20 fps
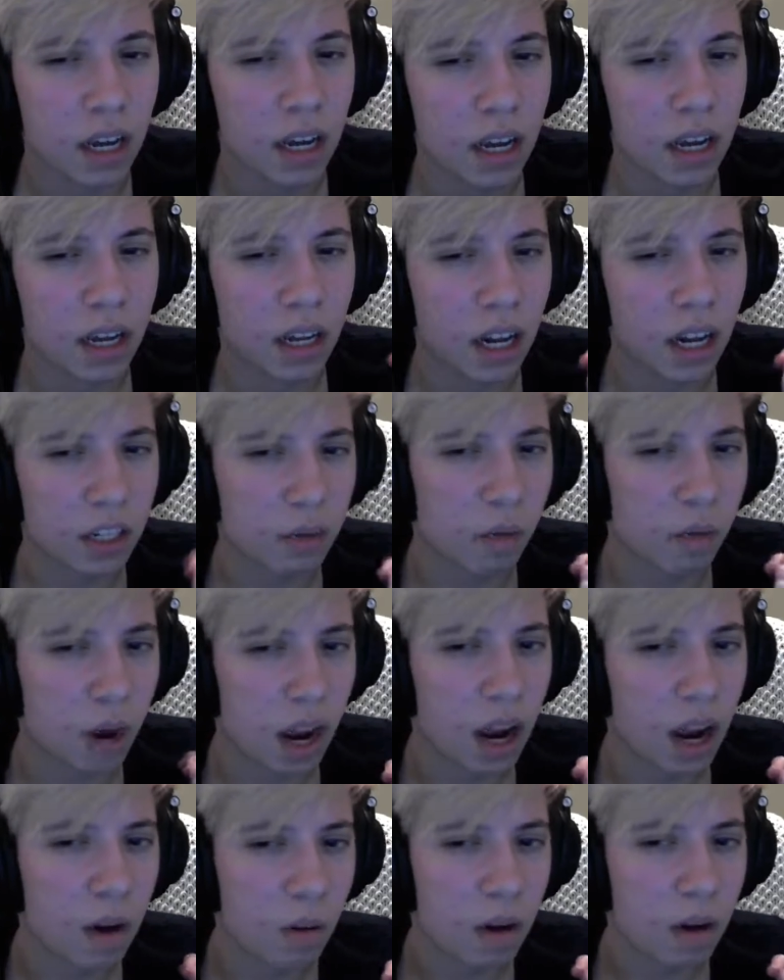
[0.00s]
And that's
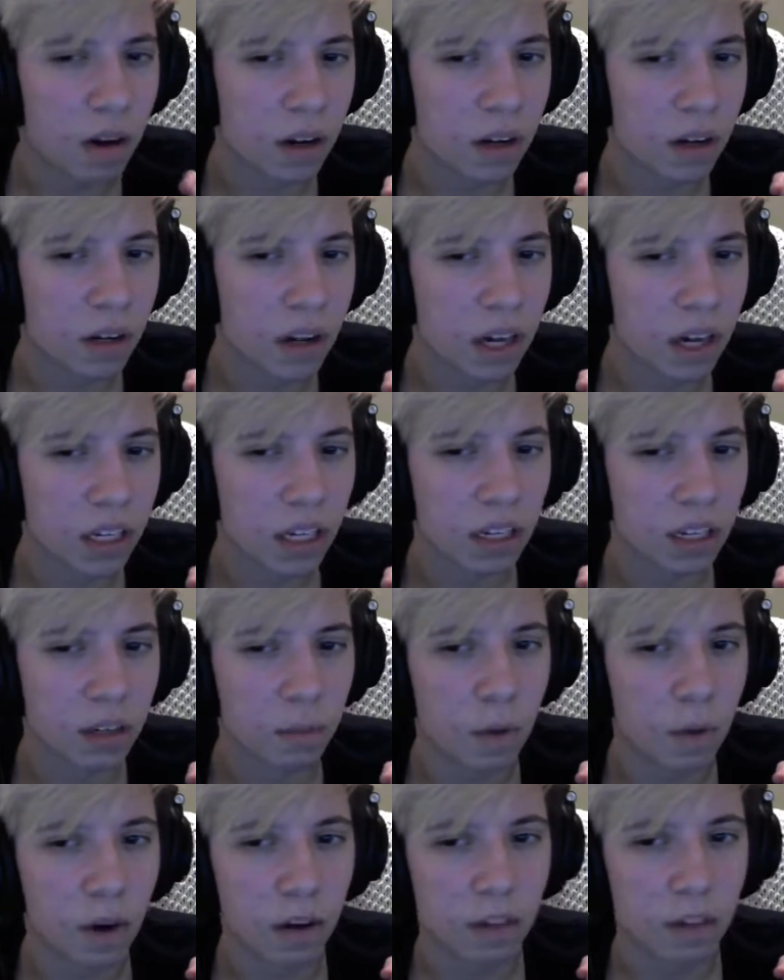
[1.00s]
why I want to unlock Kingdom
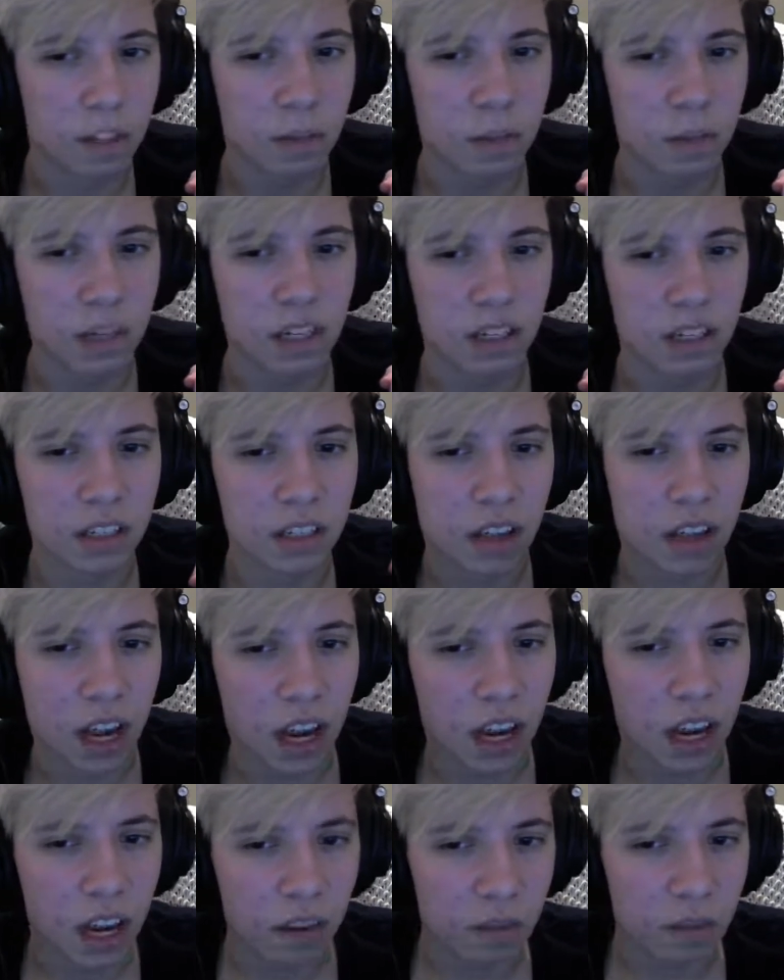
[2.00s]
Hearts, because
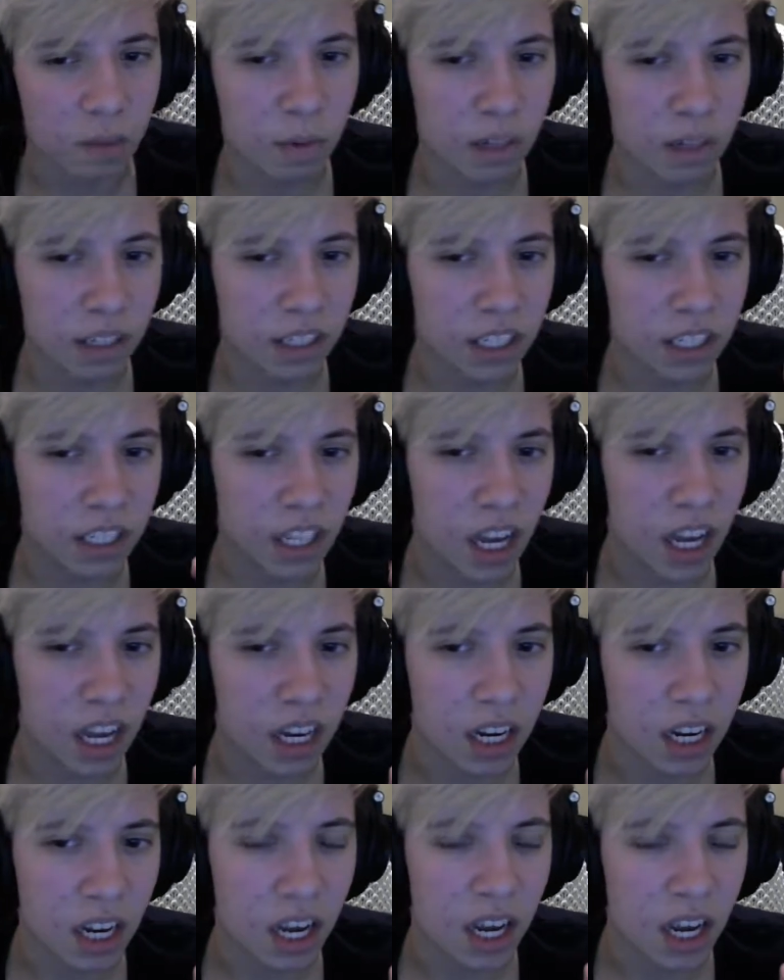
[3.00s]
everybody's
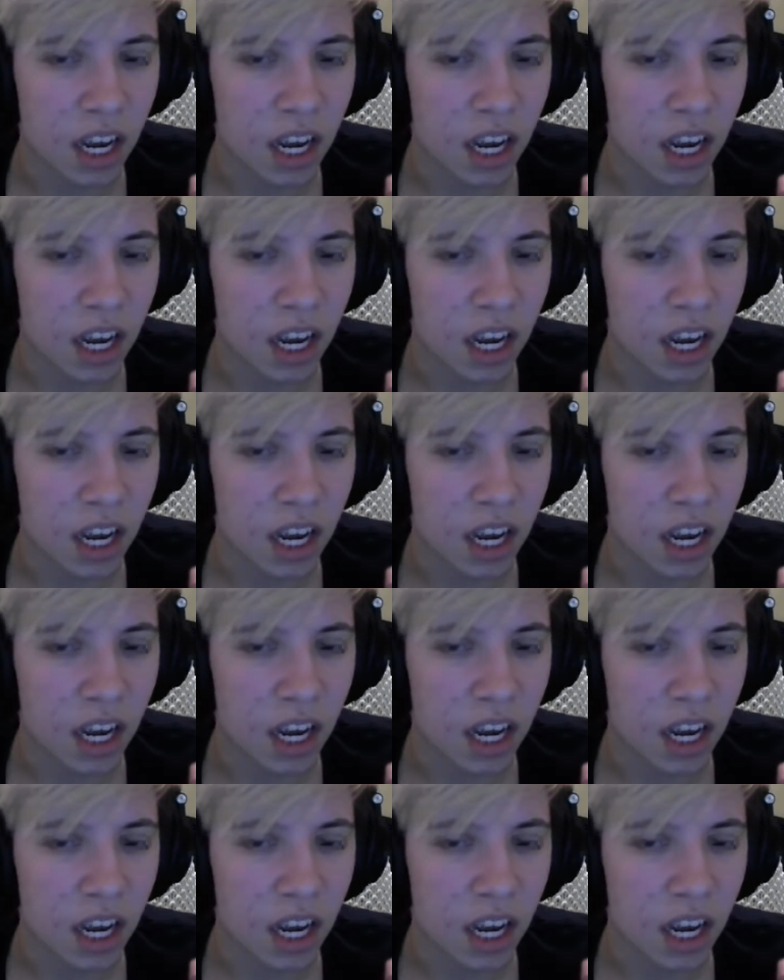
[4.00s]
dead,